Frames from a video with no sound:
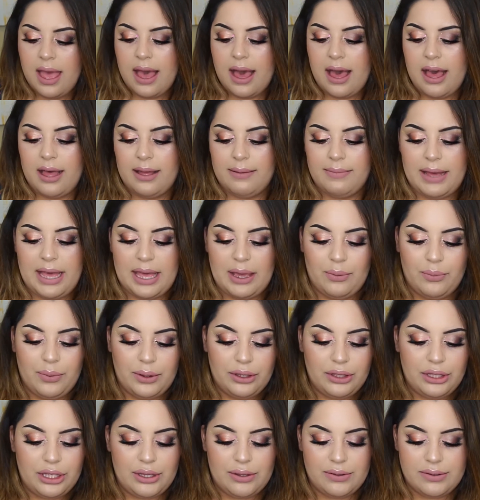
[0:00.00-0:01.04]
I
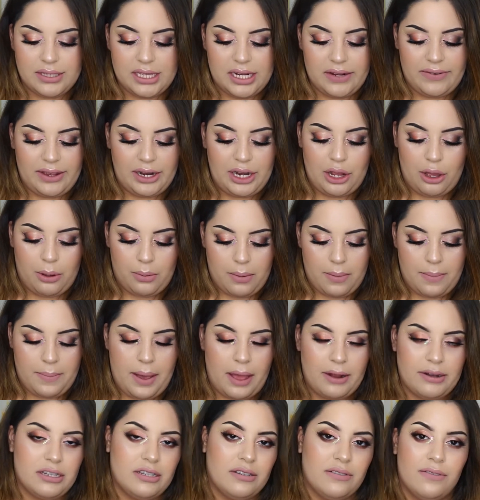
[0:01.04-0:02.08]
will use it if I know I'm
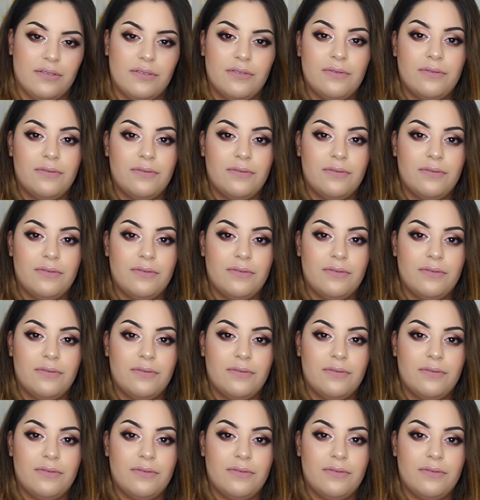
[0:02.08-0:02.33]
about to